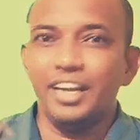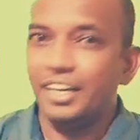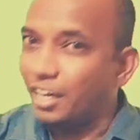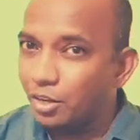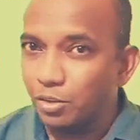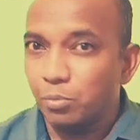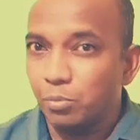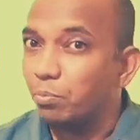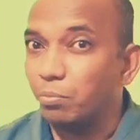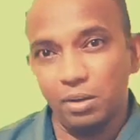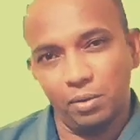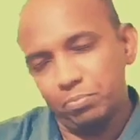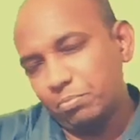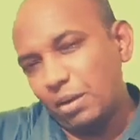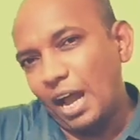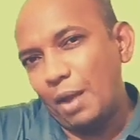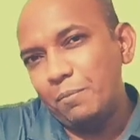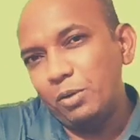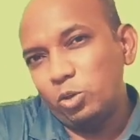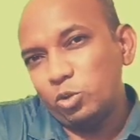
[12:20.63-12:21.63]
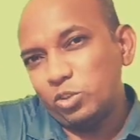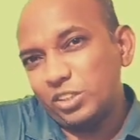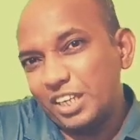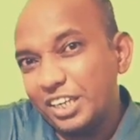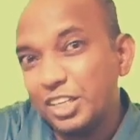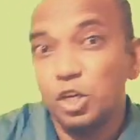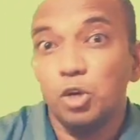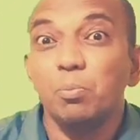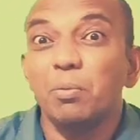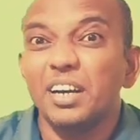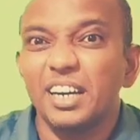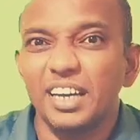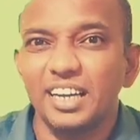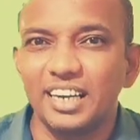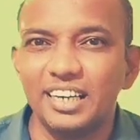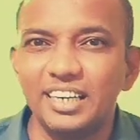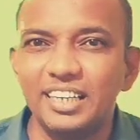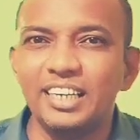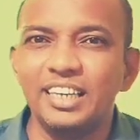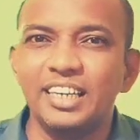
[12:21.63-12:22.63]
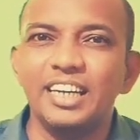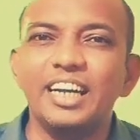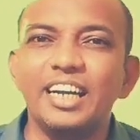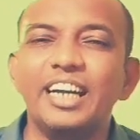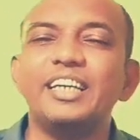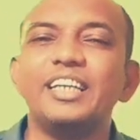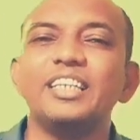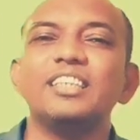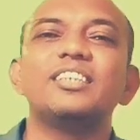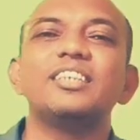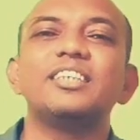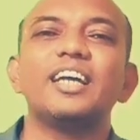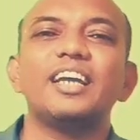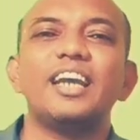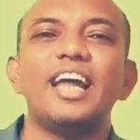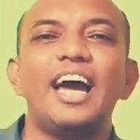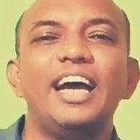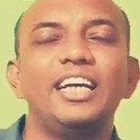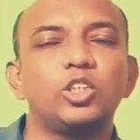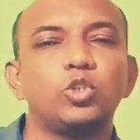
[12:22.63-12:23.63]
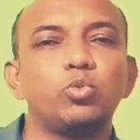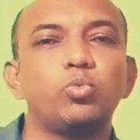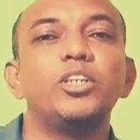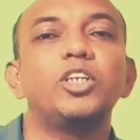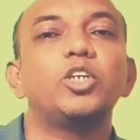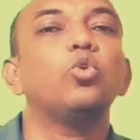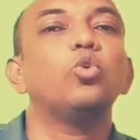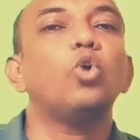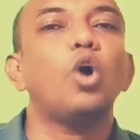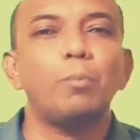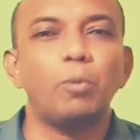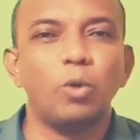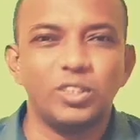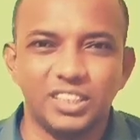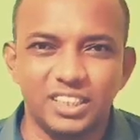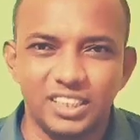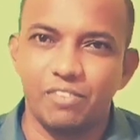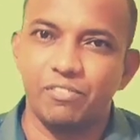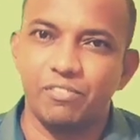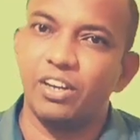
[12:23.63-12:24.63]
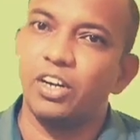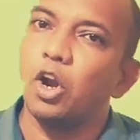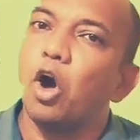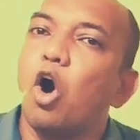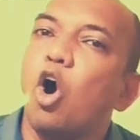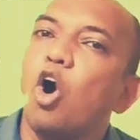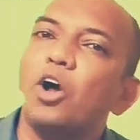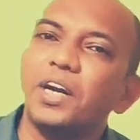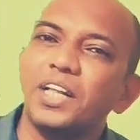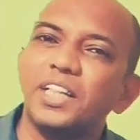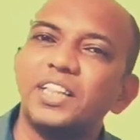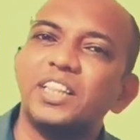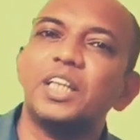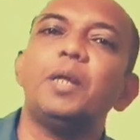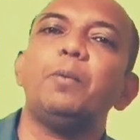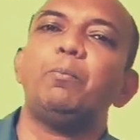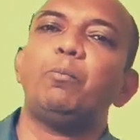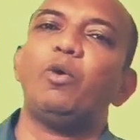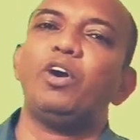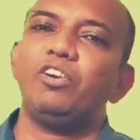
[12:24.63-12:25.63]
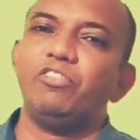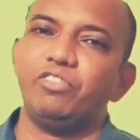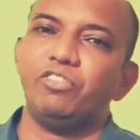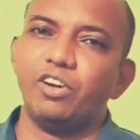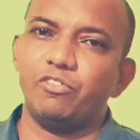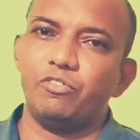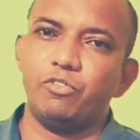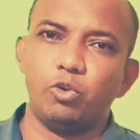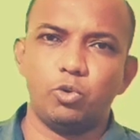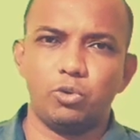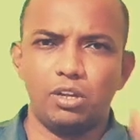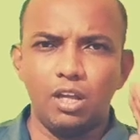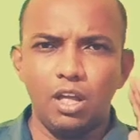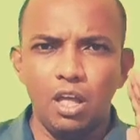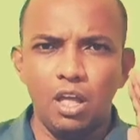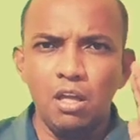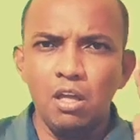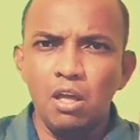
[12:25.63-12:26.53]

numerically, it is written as 22/7 or 3.14.